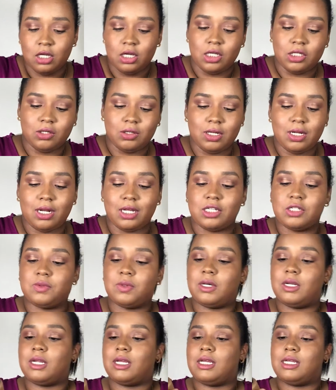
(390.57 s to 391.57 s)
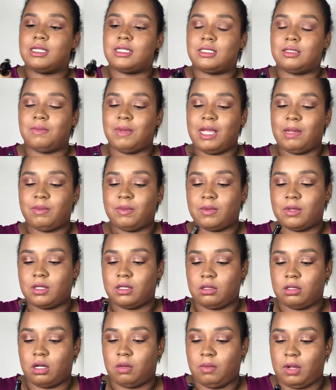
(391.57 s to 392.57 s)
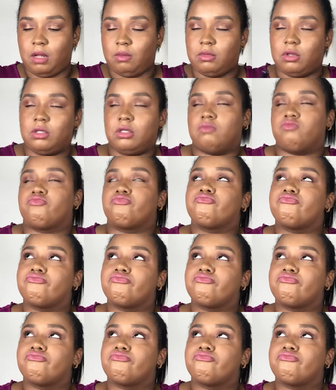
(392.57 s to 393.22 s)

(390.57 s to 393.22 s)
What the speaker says: So the next one is the Maybelline.